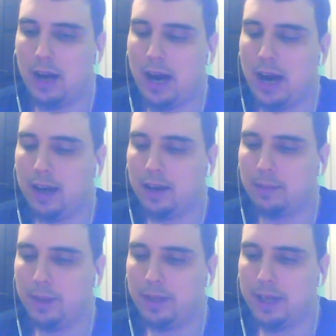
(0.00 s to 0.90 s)
I
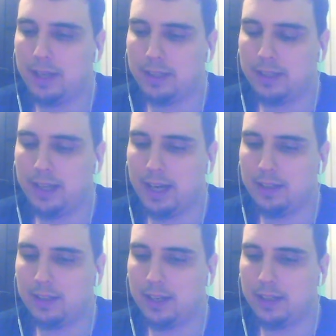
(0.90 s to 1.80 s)
completely
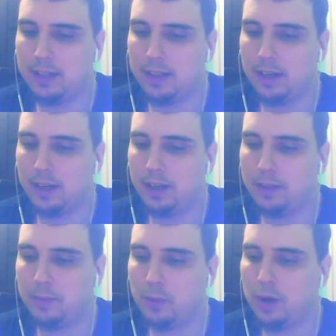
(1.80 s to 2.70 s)
understand that
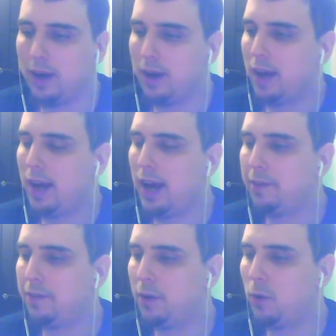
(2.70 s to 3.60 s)
its book
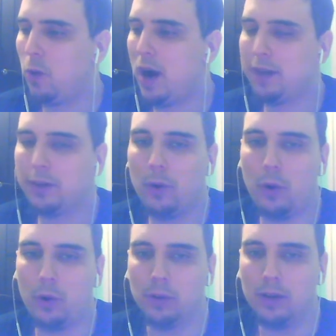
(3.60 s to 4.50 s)
have one goal,